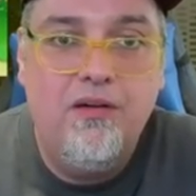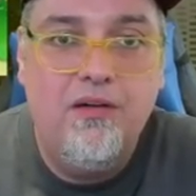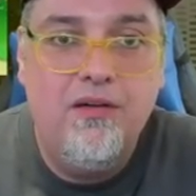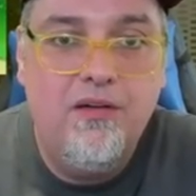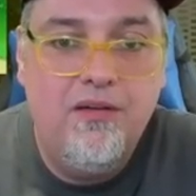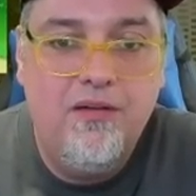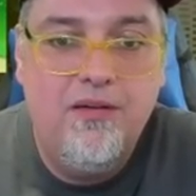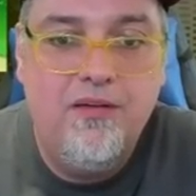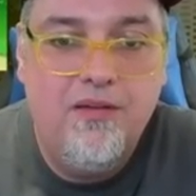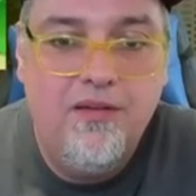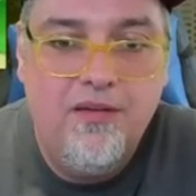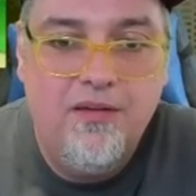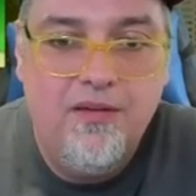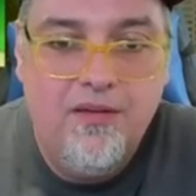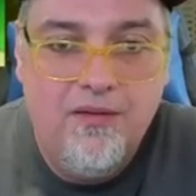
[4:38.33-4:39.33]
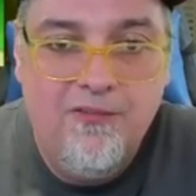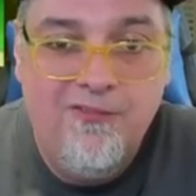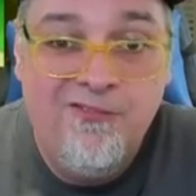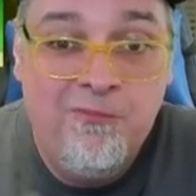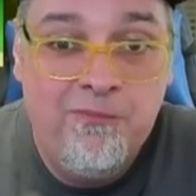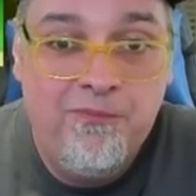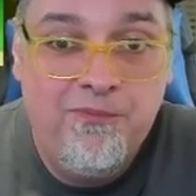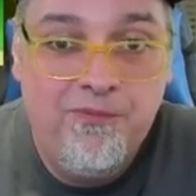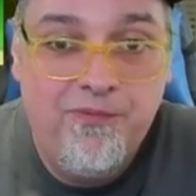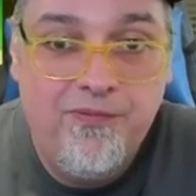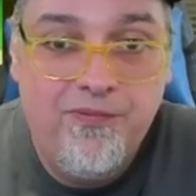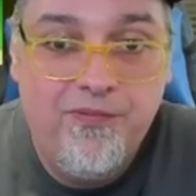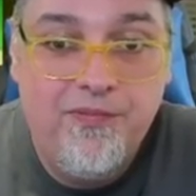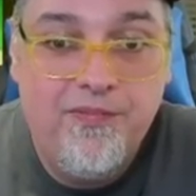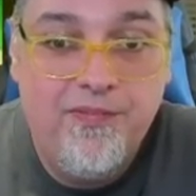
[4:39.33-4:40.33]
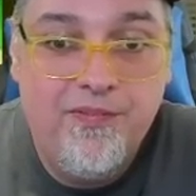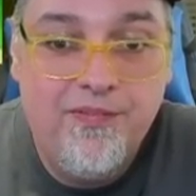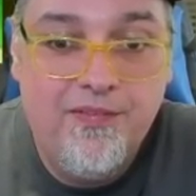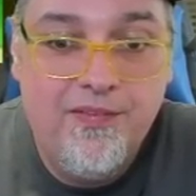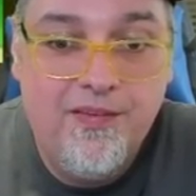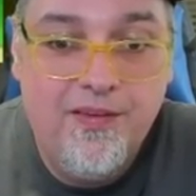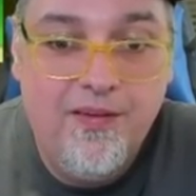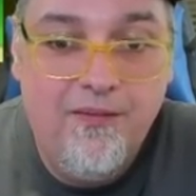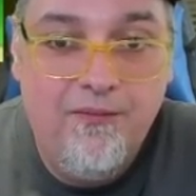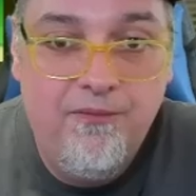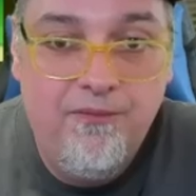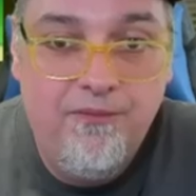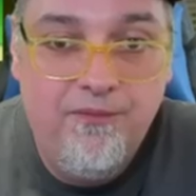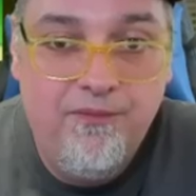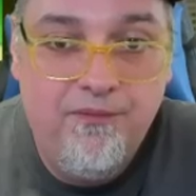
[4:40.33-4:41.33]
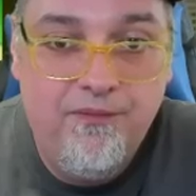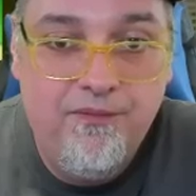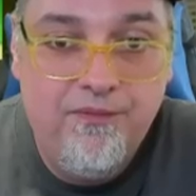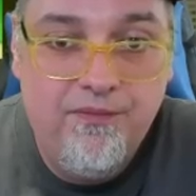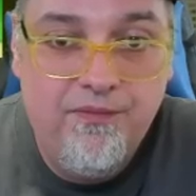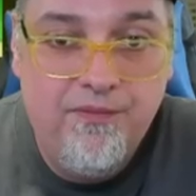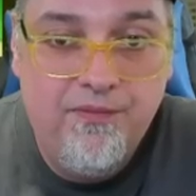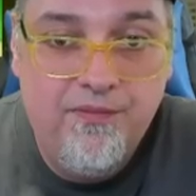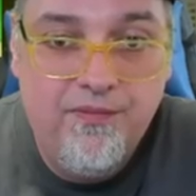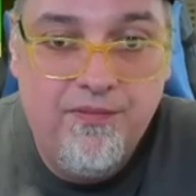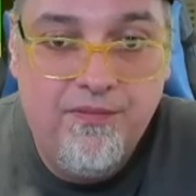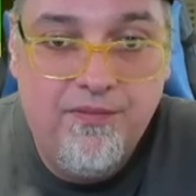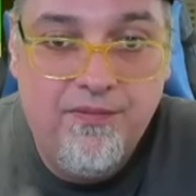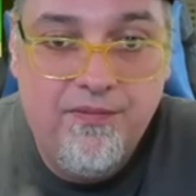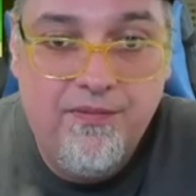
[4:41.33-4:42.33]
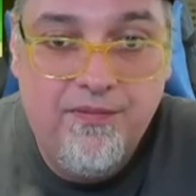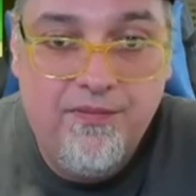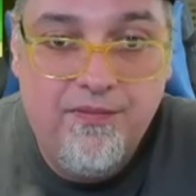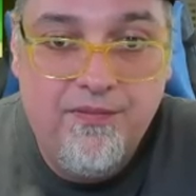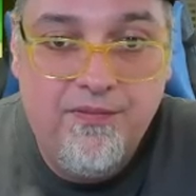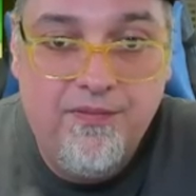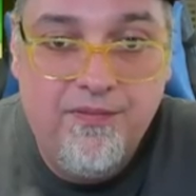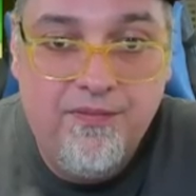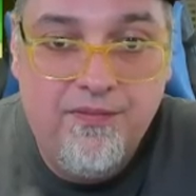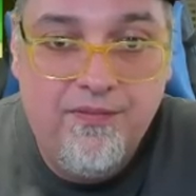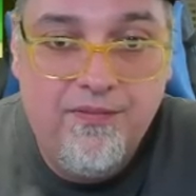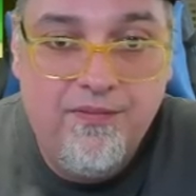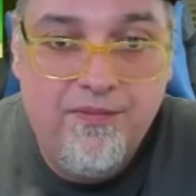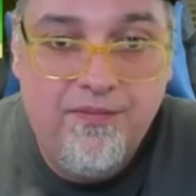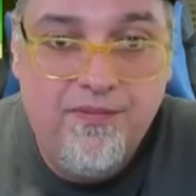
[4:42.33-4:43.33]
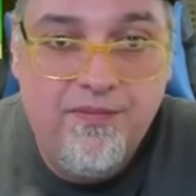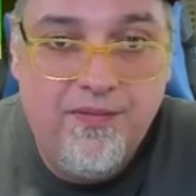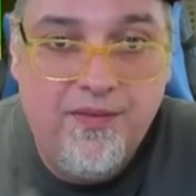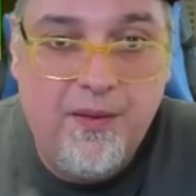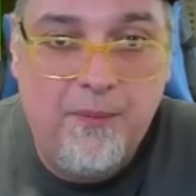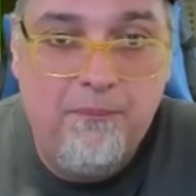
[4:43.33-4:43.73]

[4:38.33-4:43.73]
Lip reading: (silence)